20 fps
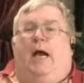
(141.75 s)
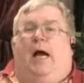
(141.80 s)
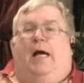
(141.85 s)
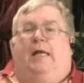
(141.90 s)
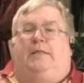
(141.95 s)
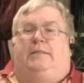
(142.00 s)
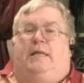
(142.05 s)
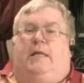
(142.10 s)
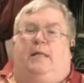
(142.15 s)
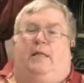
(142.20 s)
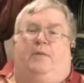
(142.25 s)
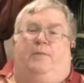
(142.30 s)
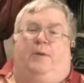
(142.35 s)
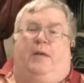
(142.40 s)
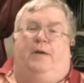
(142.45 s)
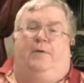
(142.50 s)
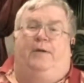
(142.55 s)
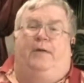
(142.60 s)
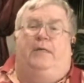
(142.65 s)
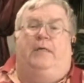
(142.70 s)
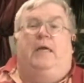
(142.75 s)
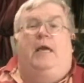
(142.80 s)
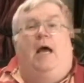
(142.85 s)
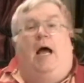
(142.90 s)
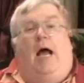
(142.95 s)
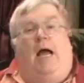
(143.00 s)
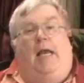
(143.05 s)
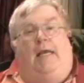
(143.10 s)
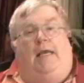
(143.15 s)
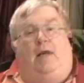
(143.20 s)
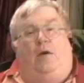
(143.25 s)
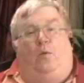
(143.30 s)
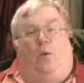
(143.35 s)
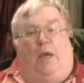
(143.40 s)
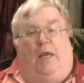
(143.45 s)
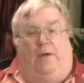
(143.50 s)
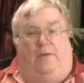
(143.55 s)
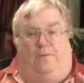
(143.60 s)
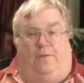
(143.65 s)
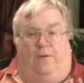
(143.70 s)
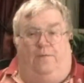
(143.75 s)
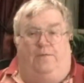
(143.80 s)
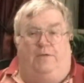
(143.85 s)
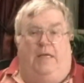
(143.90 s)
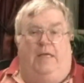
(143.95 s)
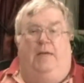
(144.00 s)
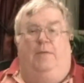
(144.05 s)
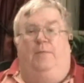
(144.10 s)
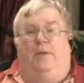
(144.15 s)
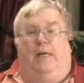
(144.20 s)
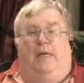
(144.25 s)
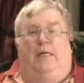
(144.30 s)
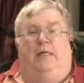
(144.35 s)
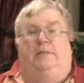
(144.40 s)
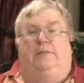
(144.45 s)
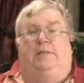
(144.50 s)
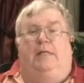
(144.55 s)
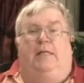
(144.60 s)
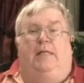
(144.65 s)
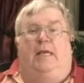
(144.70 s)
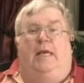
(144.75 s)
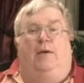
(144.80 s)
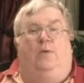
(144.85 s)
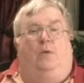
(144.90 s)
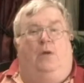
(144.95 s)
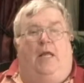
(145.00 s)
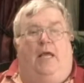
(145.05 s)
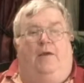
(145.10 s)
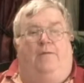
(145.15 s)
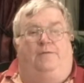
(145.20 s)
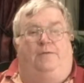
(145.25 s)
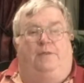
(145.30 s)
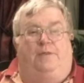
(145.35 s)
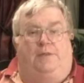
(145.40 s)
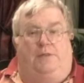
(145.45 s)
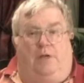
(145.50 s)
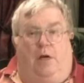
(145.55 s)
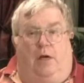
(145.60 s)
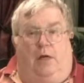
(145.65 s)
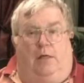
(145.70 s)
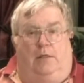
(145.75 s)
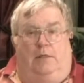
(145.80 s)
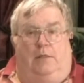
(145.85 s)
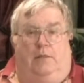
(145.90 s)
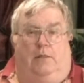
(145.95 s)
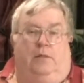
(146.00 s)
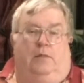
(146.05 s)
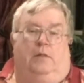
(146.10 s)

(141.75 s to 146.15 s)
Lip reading: I tell the parent, I can wait 15 minutes and then we'll have to start.